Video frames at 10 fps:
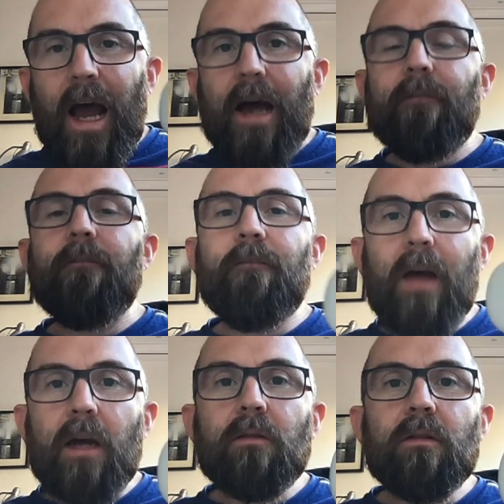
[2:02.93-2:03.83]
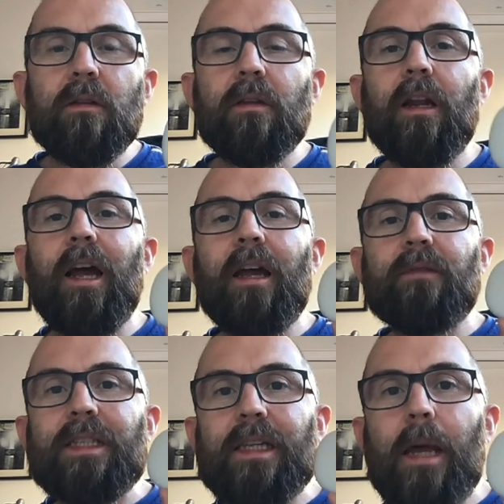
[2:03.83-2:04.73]
have found that I have
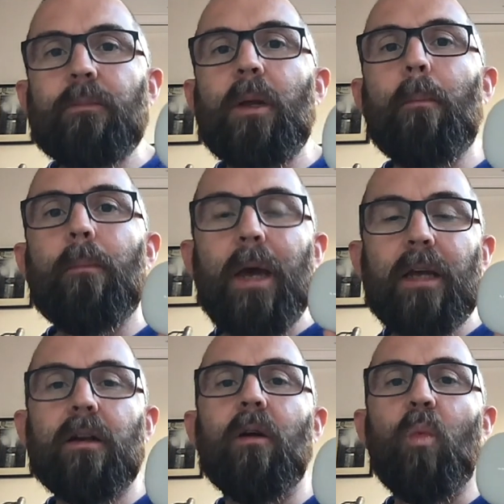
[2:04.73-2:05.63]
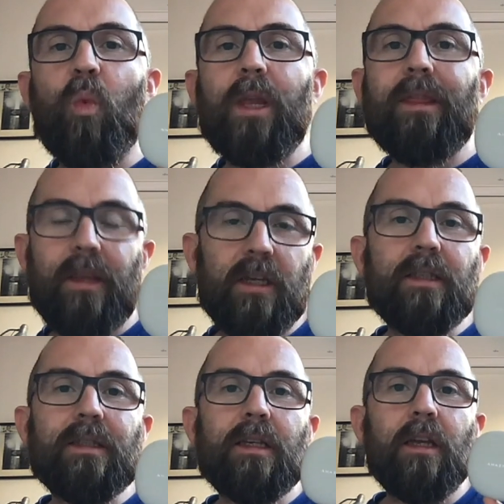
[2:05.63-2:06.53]
slept better with
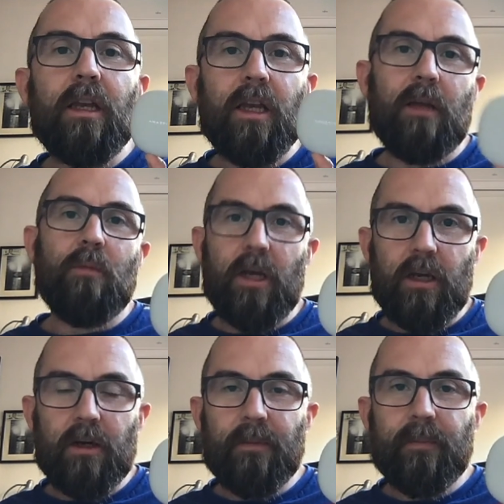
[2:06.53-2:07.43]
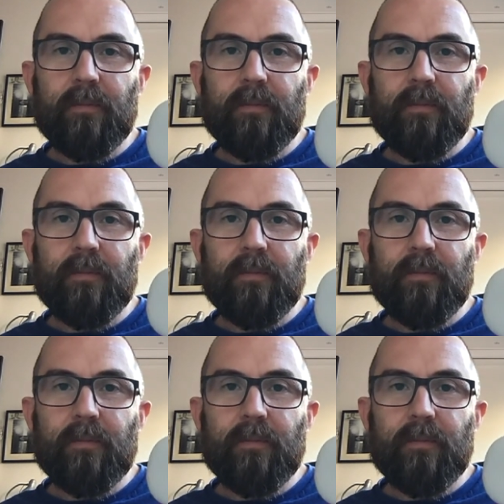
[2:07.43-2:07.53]
these in my ear.